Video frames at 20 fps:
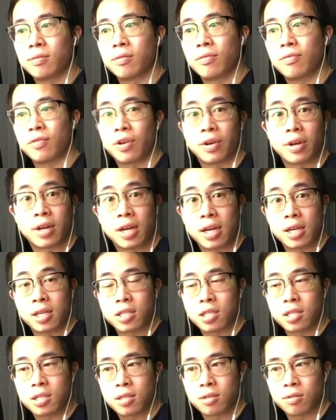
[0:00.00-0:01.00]
Very
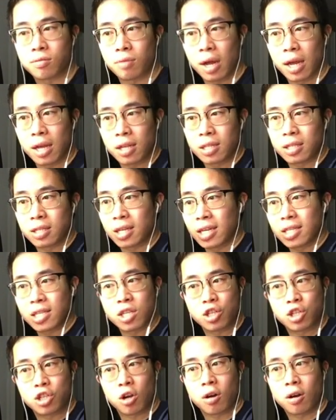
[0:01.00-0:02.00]
nice, right? Nice
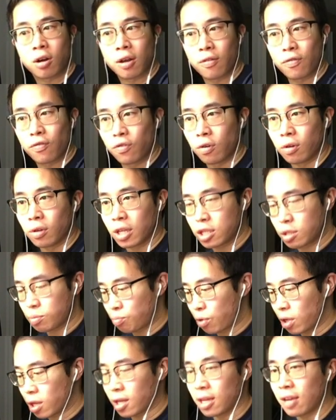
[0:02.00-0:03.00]
and dark and full. Let's
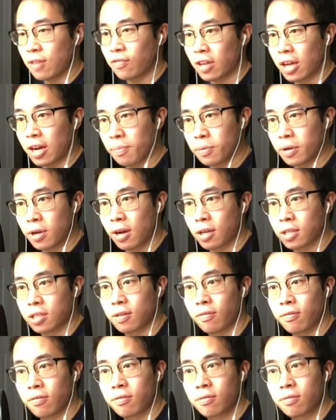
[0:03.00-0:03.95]
bring the E flat up an octave.